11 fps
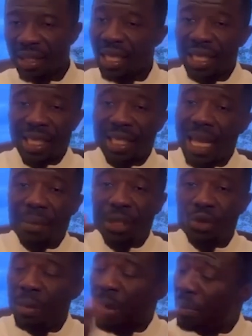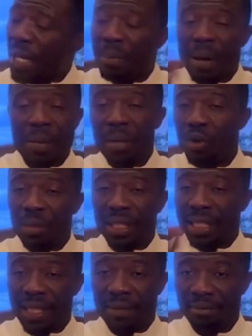And this year, I'm to a penny paper woman
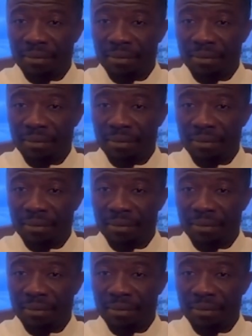chain.